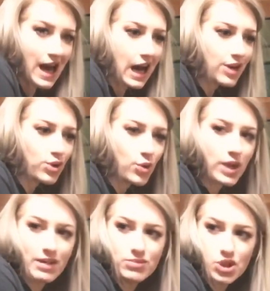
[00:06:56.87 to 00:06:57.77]
I don't know what
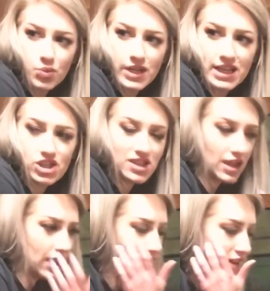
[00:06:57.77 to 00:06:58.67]
I'm doing.
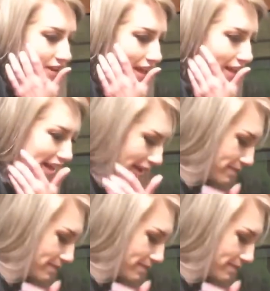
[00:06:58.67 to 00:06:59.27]
I feel like